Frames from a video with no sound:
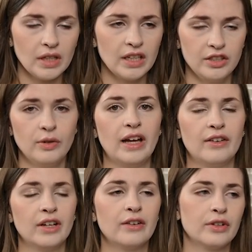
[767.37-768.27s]
and you
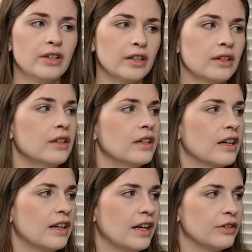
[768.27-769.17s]
have everything
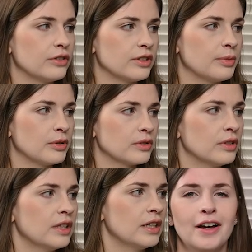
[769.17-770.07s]
kind of at your disposal.
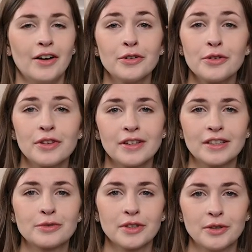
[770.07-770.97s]
Another thing
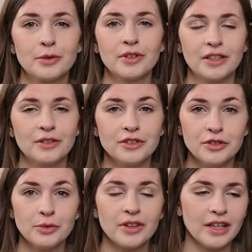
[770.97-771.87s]
that's really cool that you can
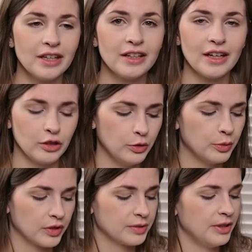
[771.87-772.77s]
do within a Loop
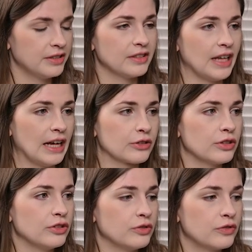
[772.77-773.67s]
workspace is
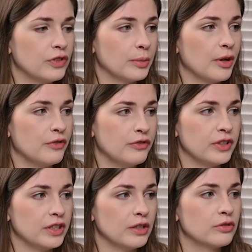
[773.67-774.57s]
actually film a
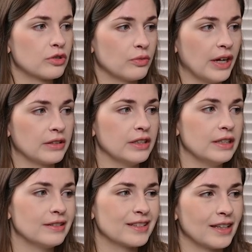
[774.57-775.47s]
video directly
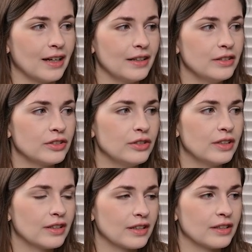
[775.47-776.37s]
inside. So you
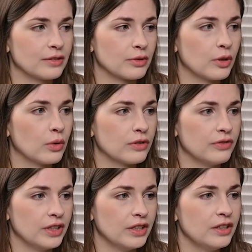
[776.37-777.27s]
can click this record
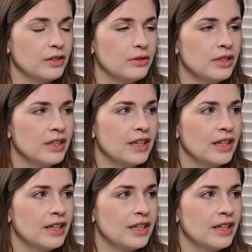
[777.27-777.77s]
video